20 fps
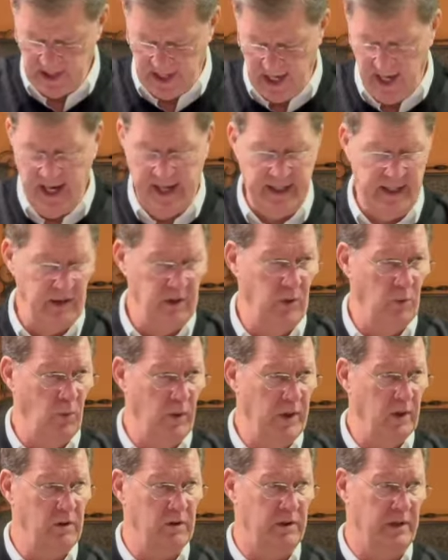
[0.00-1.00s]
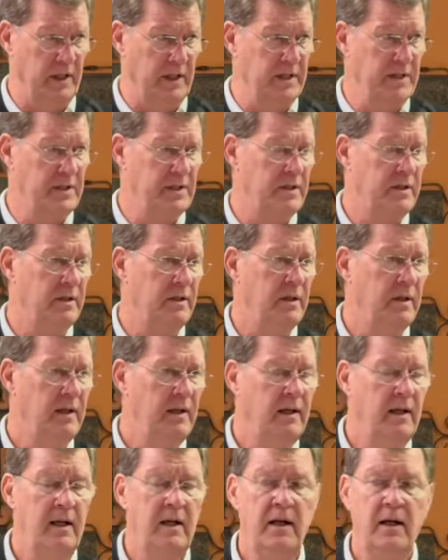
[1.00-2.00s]
died in the wilderness
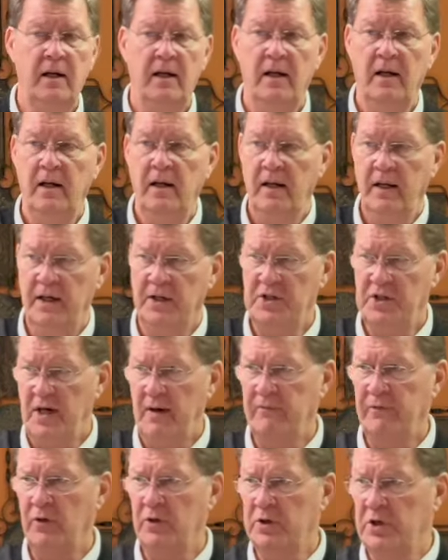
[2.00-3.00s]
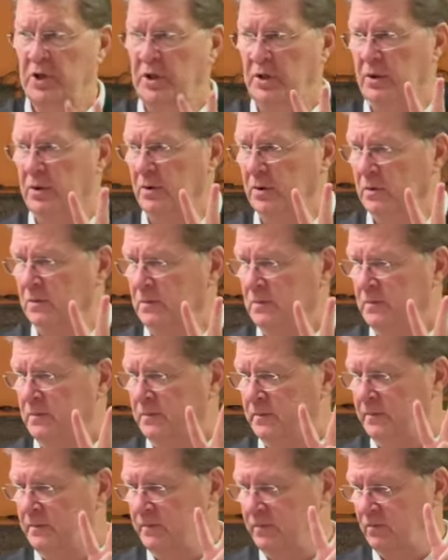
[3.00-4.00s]
except for two.
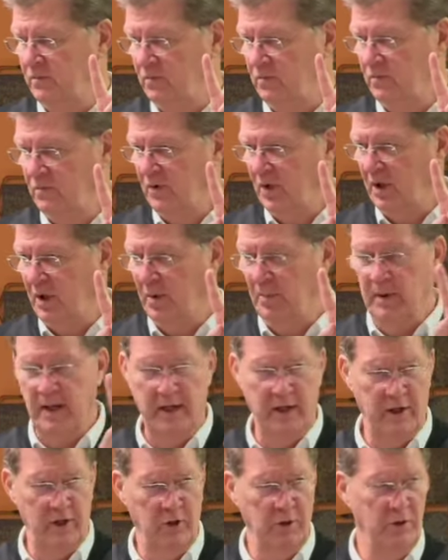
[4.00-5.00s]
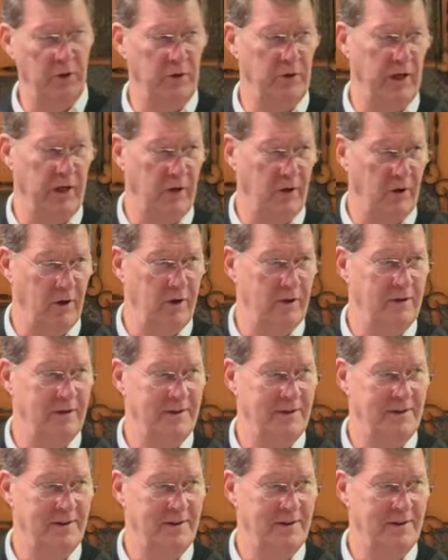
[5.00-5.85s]
Anybody know who they are?